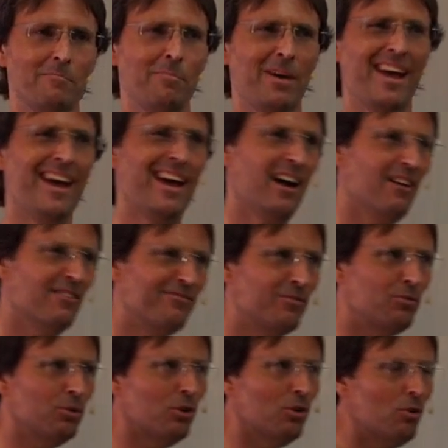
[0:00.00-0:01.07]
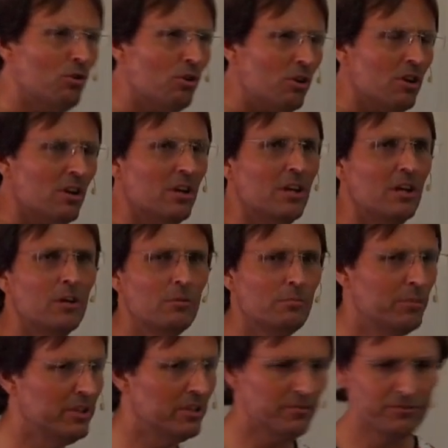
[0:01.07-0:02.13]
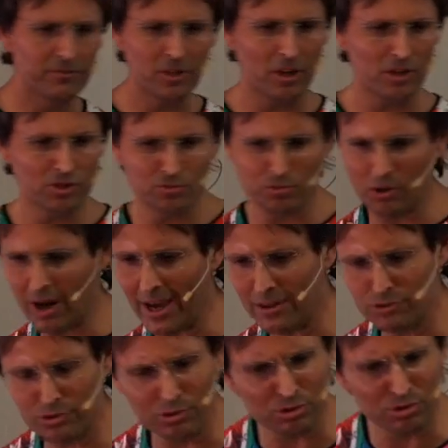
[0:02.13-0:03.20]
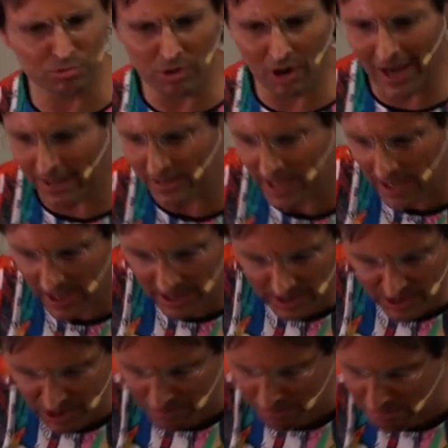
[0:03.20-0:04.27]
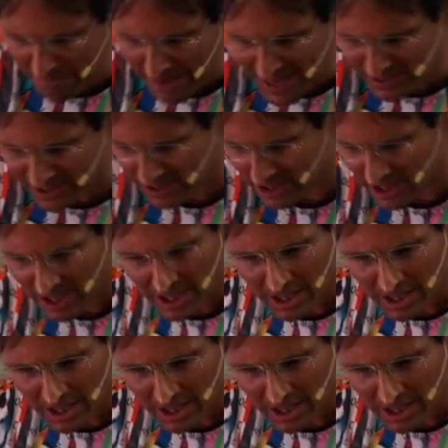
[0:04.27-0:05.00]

Powerful law, but it goes right, drills right down into matter.